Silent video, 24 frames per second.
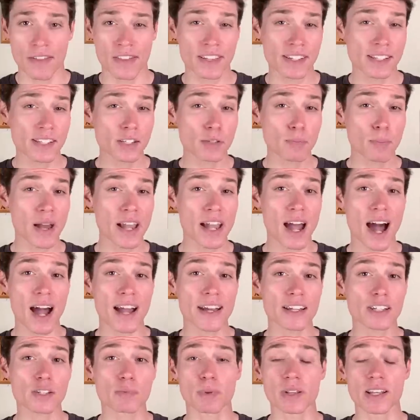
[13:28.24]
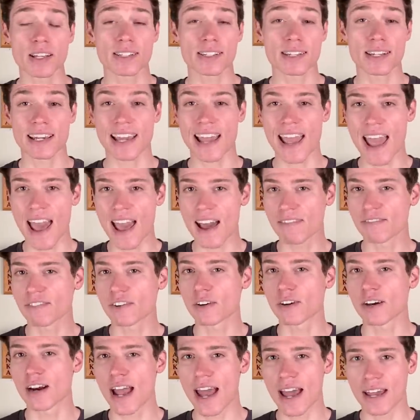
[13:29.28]
This is my highest placing
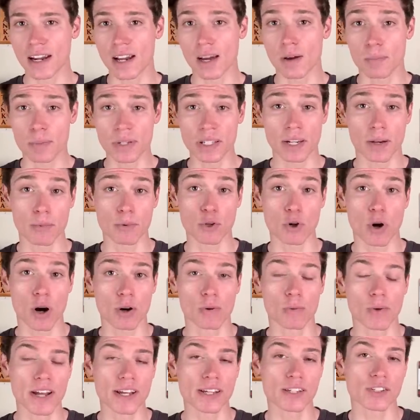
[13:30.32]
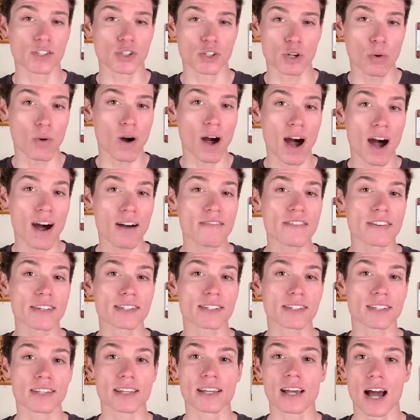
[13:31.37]
ever at a B W R race, so
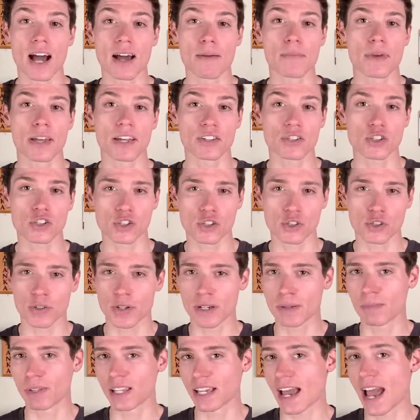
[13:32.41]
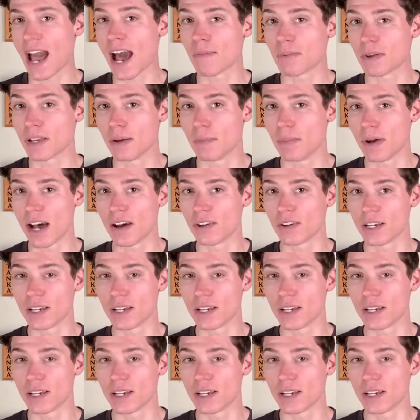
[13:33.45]
obviously I'm extremely happy about